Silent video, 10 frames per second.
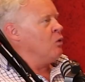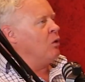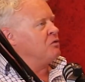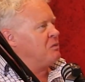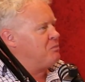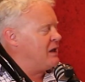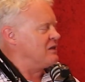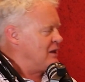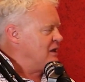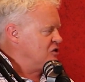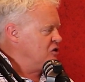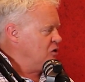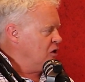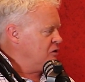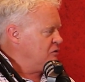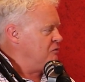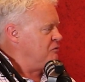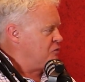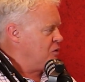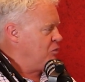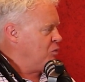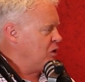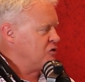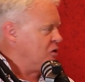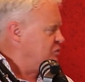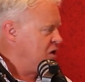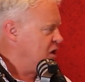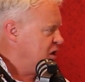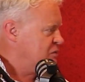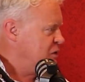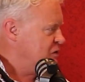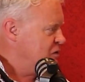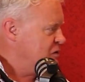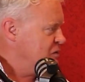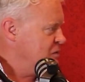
What was the biggest lesson you learned from the one-stop T&S business?